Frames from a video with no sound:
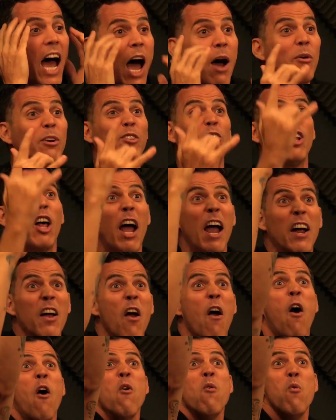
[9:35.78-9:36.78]
I was like,
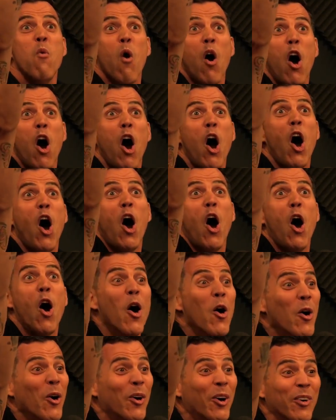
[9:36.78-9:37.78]

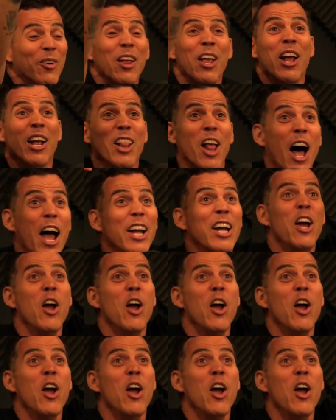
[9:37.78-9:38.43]
whoa, like,